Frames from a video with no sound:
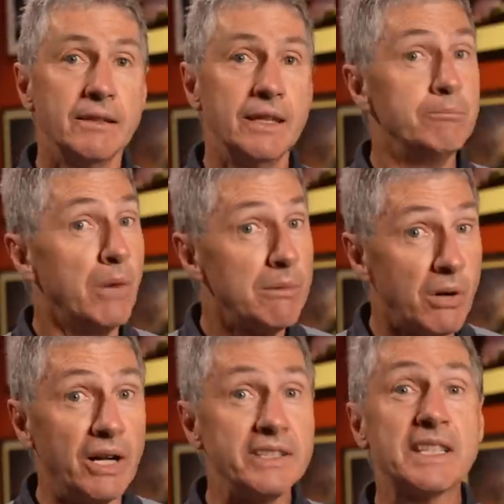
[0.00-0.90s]
in my
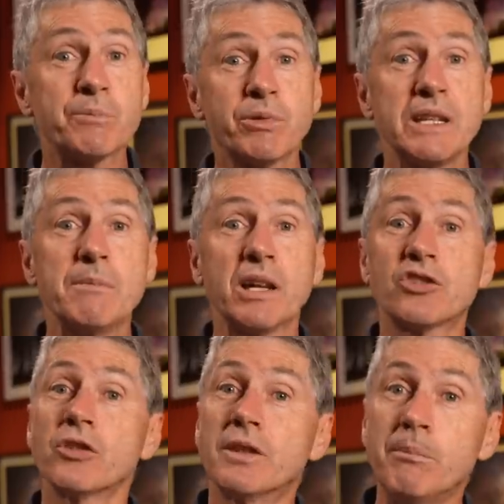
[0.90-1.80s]
mind, it's pretty
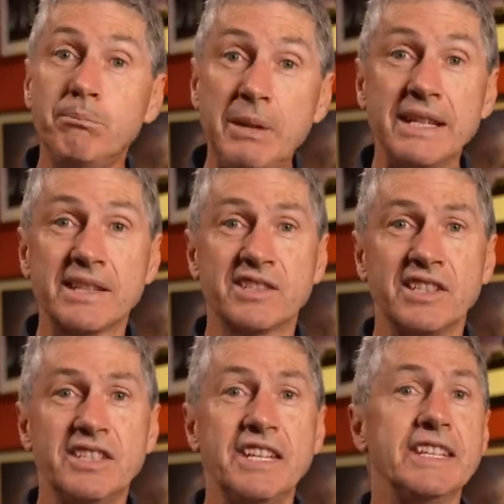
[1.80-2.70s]
much the
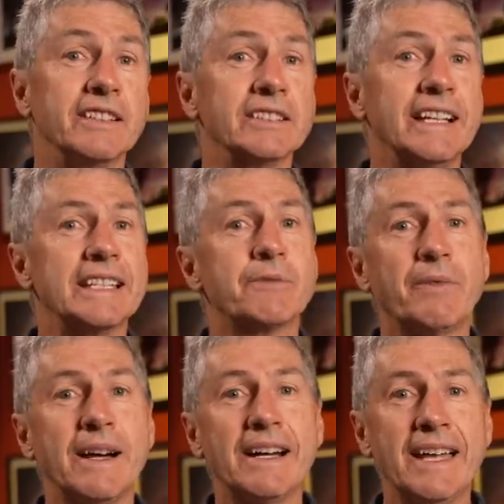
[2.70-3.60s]
biggest deal as
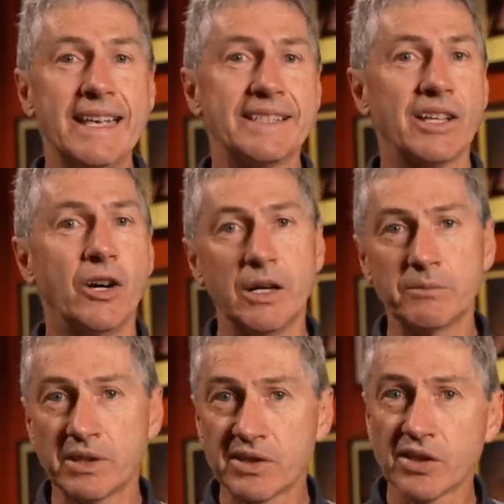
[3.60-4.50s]
far as
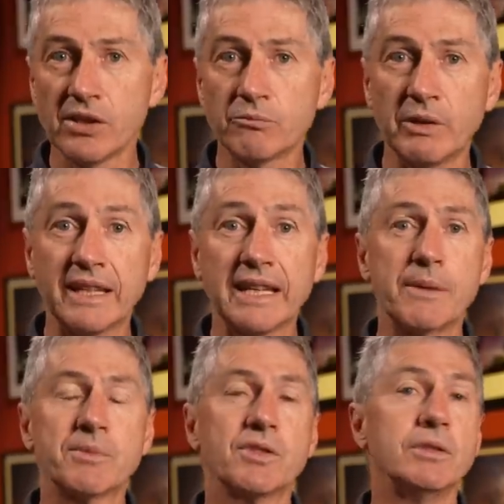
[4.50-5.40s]
I'm concerned when it
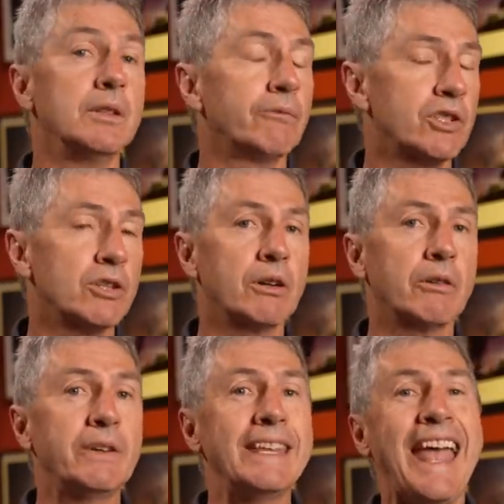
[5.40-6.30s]
comes to
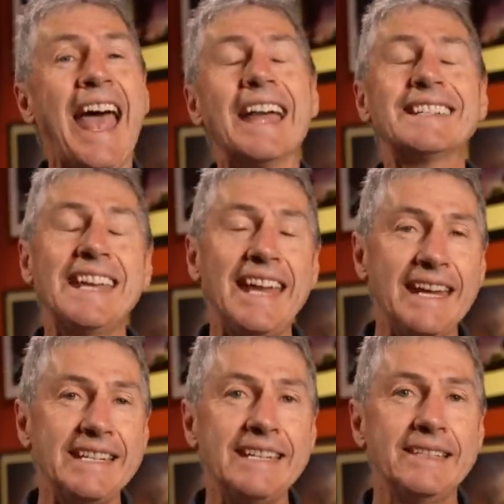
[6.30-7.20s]
photography at
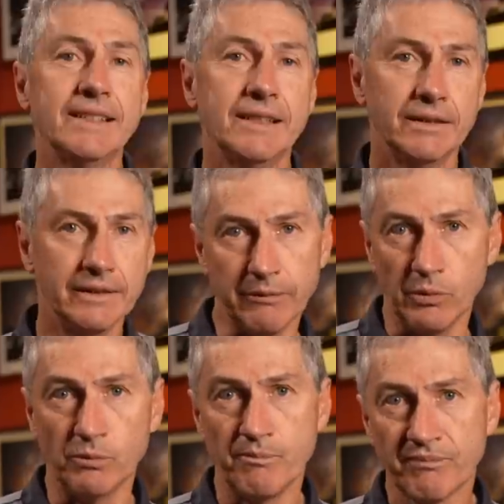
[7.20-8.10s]
any
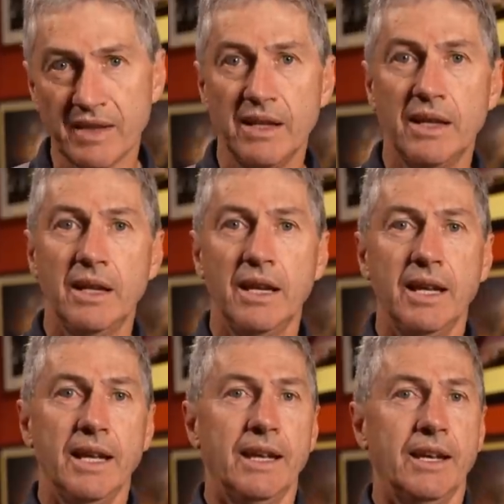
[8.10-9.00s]
level.
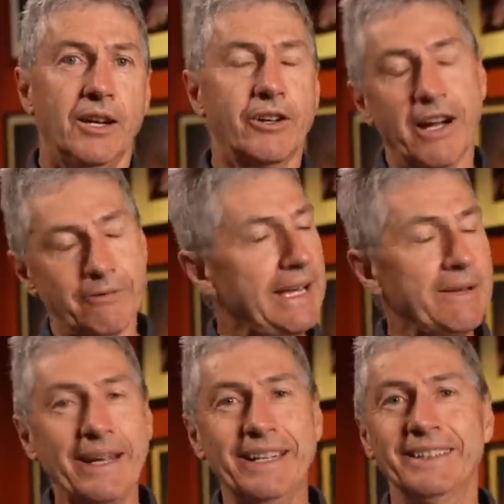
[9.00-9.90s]
All right,
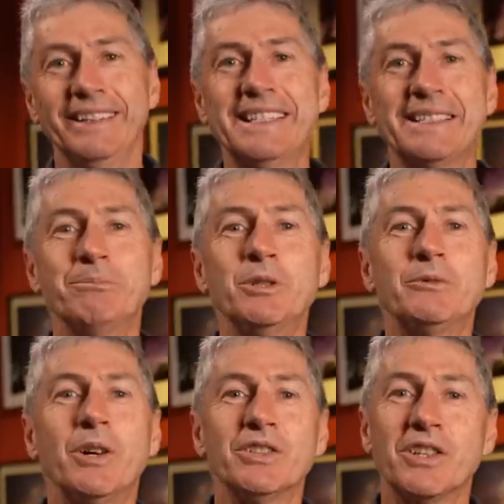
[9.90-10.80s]
anyway, let's
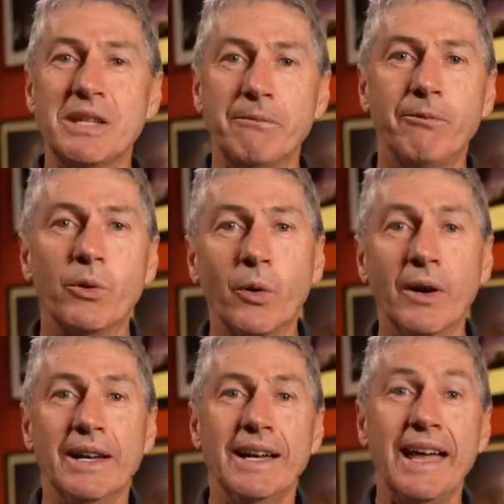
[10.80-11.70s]
move on to tip
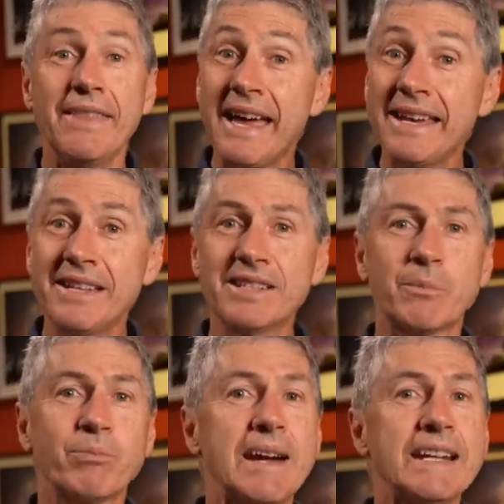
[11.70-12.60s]
four, and that is
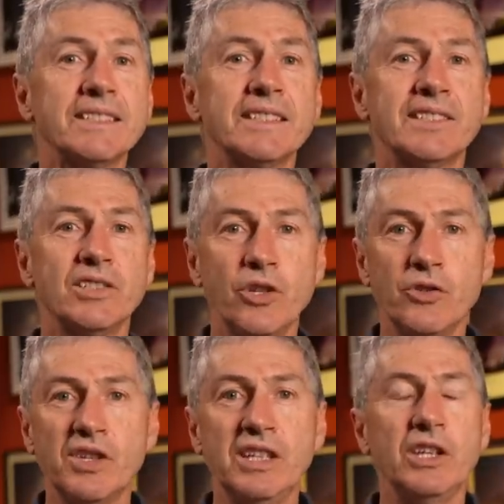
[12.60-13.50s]
to practice
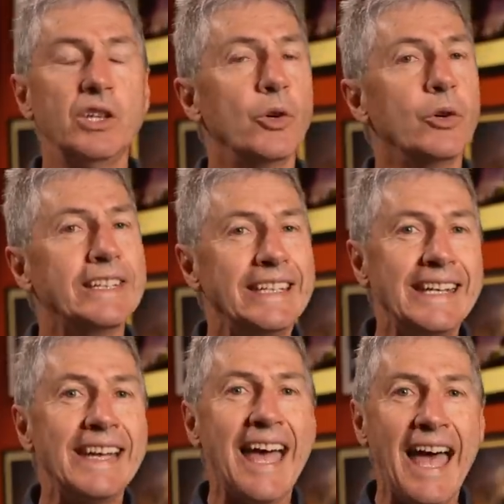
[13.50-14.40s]
using your
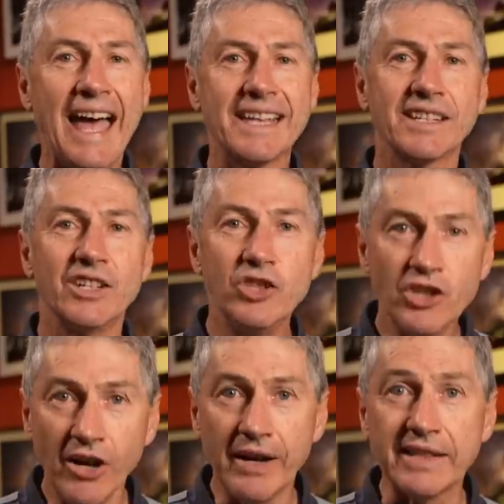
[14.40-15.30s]
gear at
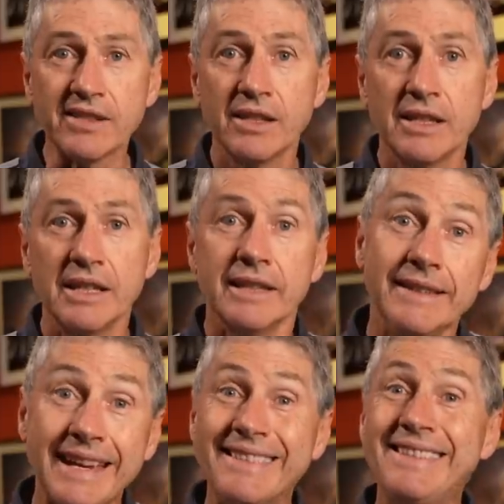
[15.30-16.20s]
night.
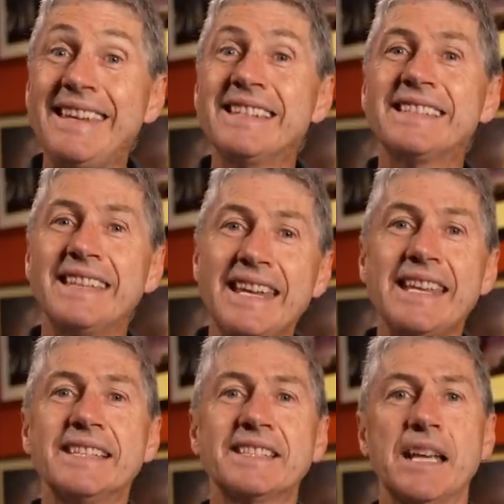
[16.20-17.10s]
Now, this
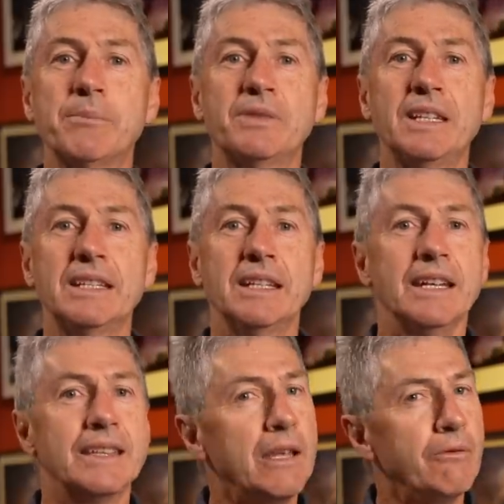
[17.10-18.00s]
is something
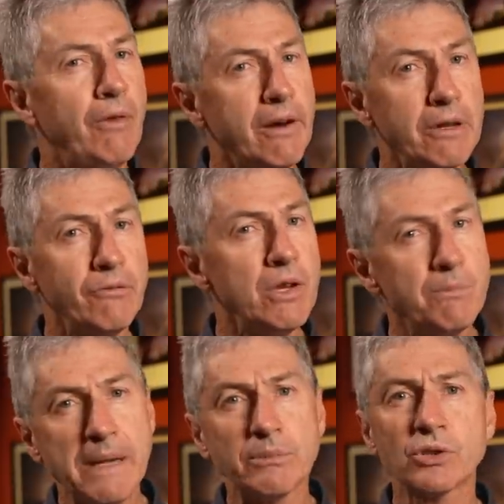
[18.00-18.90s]
that very few
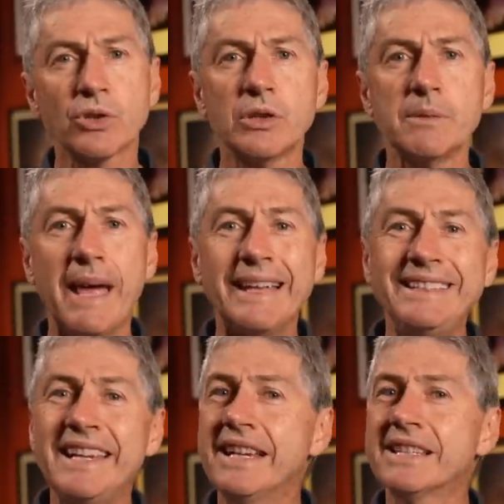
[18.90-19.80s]
people talk about,
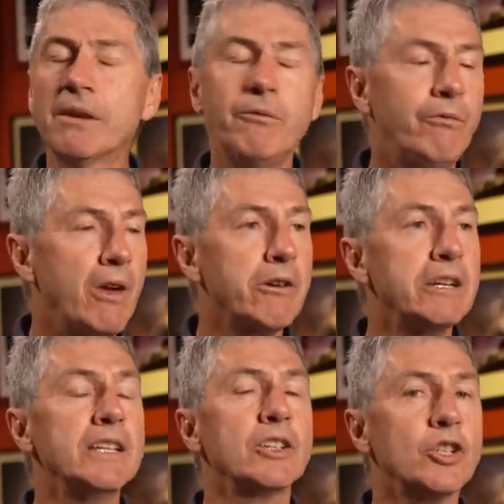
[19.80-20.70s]
and yet it's a
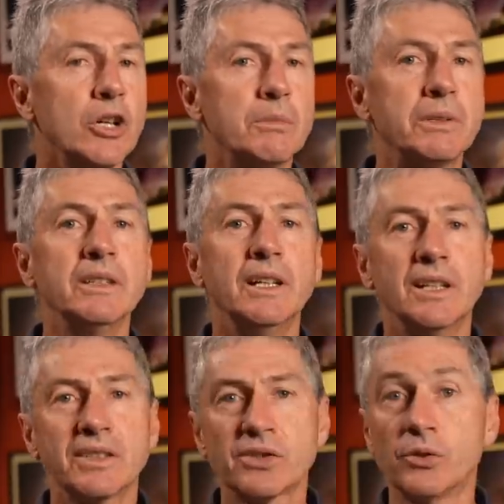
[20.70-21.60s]
very common
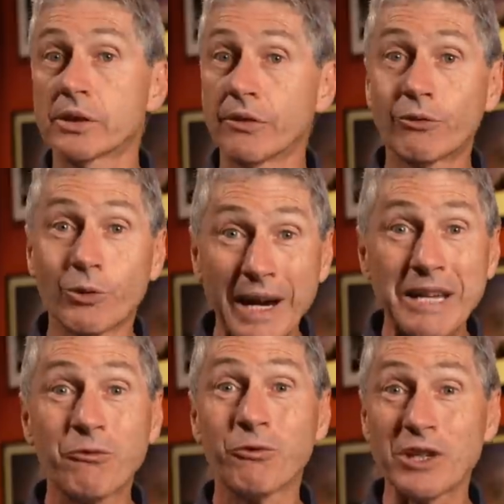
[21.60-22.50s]
source of
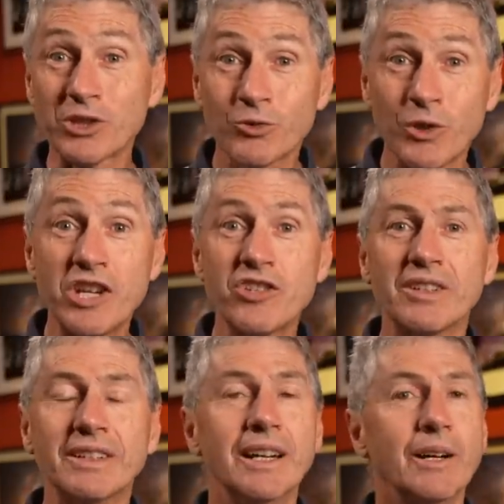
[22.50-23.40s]
great
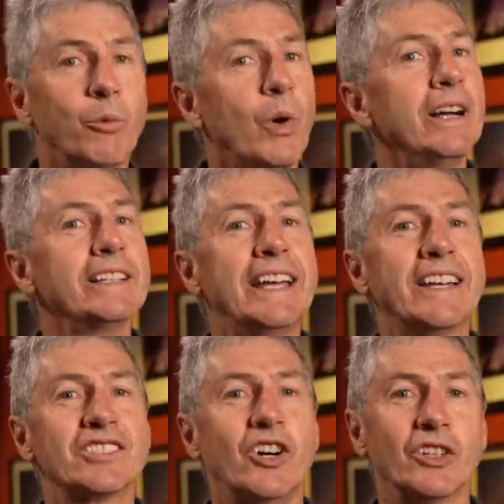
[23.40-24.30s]
frustration while
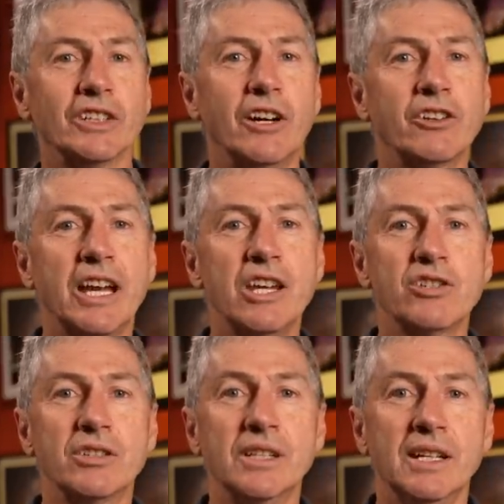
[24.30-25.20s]
out on
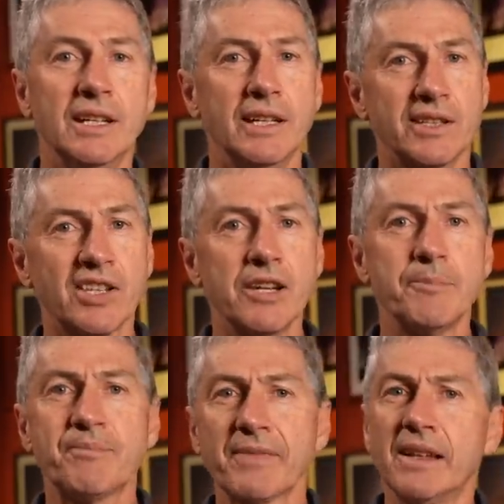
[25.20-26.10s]
location.
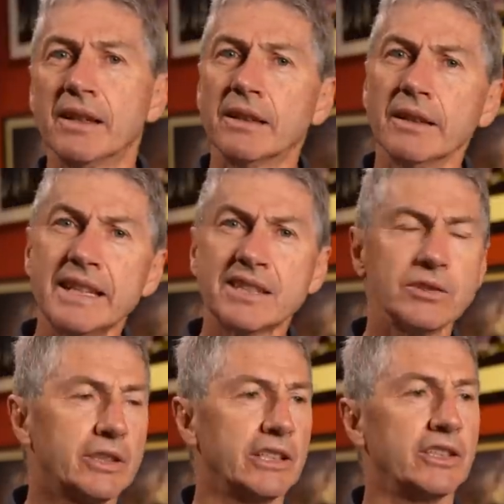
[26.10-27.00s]
So let's
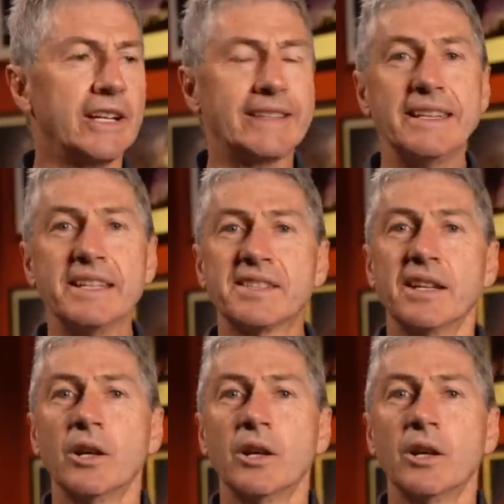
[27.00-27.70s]
look at it like this.